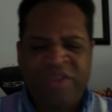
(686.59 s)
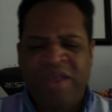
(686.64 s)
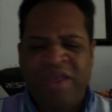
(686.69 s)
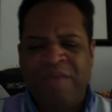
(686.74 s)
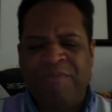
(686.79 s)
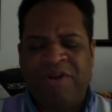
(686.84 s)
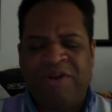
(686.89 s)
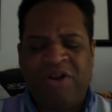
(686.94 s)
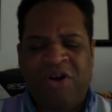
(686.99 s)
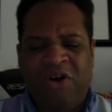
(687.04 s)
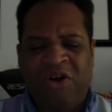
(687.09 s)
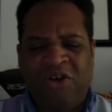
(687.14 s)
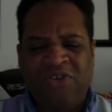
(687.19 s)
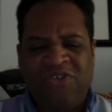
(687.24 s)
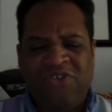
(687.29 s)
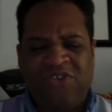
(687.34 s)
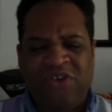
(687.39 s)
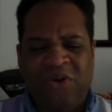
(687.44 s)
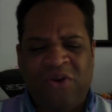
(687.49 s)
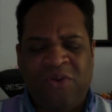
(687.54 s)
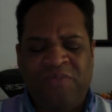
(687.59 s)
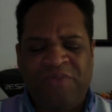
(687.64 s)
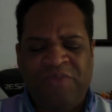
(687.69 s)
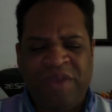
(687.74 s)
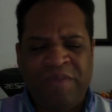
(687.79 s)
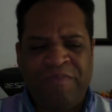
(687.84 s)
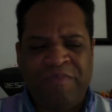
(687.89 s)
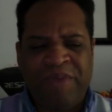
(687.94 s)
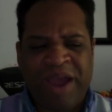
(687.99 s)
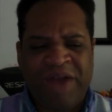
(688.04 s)
but also
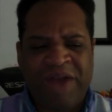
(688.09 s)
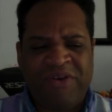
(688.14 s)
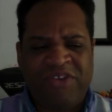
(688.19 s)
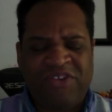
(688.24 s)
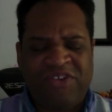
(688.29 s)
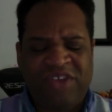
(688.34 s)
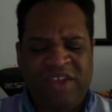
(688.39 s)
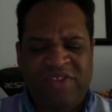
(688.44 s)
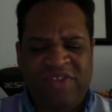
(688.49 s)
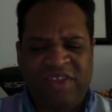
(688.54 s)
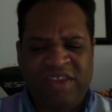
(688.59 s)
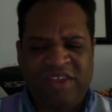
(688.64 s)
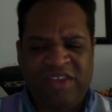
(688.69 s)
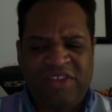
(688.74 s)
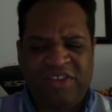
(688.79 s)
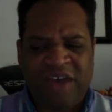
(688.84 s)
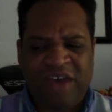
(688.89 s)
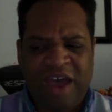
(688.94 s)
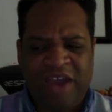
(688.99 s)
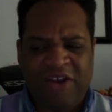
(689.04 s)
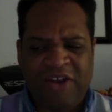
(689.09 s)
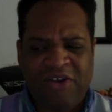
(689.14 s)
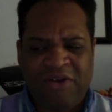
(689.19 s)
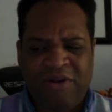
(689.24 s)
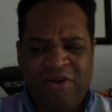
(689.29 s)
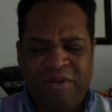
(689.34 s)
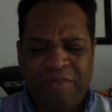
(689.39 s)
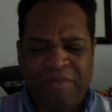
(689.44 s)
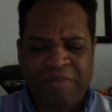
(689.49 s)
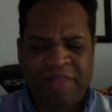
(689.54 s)
embarrassing the entire
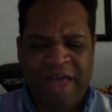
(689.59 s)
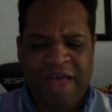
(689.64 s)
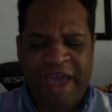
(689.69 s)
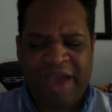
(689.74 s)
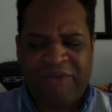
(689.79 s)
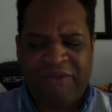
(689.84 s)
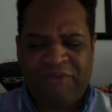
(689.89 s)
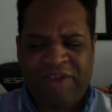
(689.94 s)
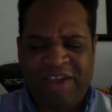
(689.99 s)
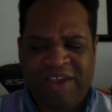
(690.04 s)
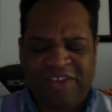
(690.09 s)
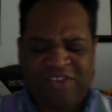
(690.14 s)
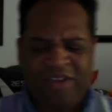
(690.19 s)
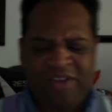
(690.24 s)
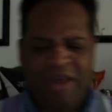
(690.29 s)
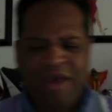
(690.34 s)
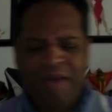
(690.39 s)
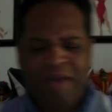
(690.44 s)
black race.